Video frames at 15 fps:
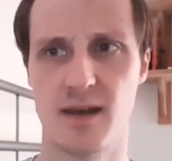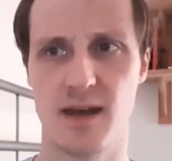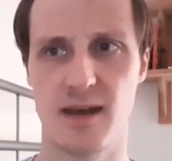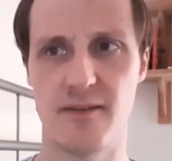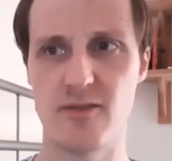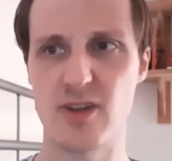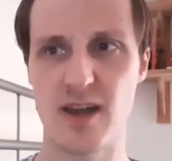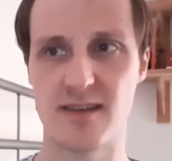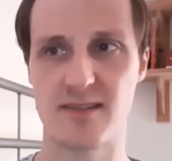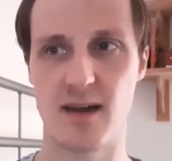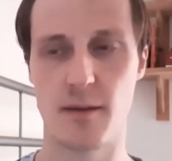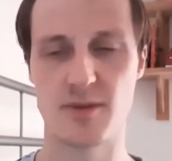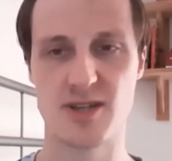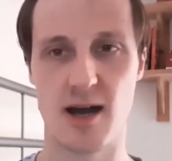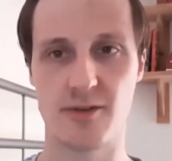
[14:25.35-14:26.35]
And then the next day
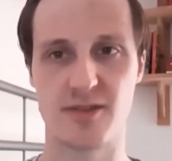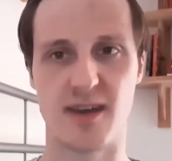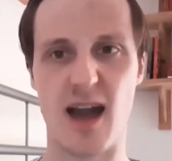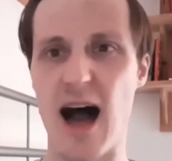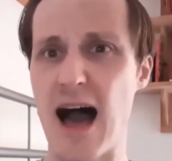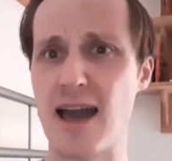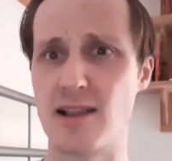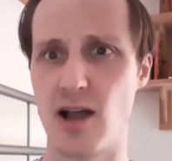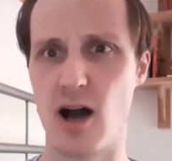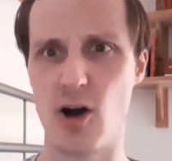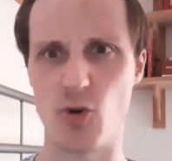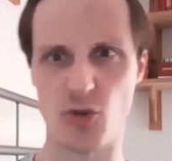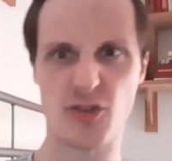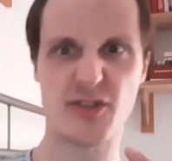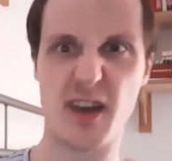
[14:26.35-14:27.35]
I'm shouting, hi
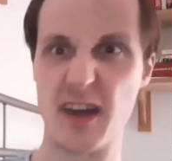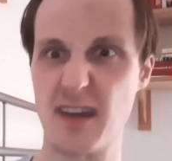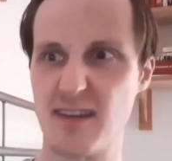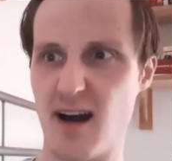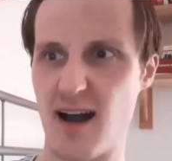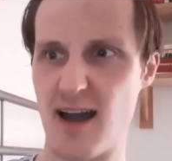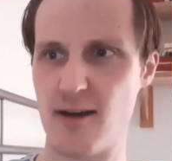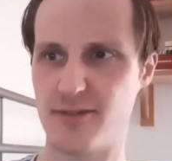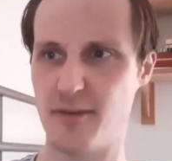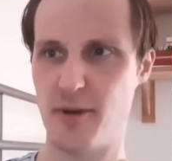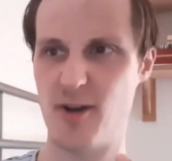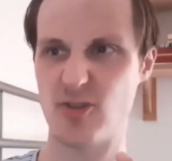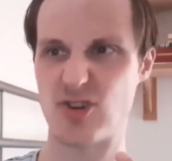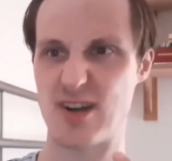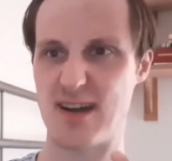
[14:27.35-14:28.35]
lol, sticky tongue out
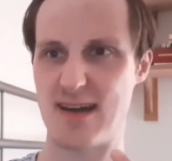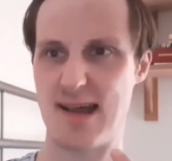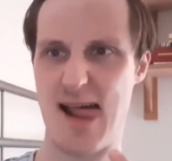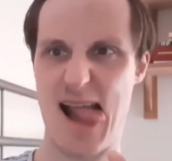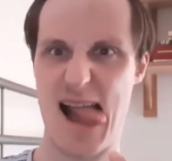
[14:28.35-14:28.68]
emoji.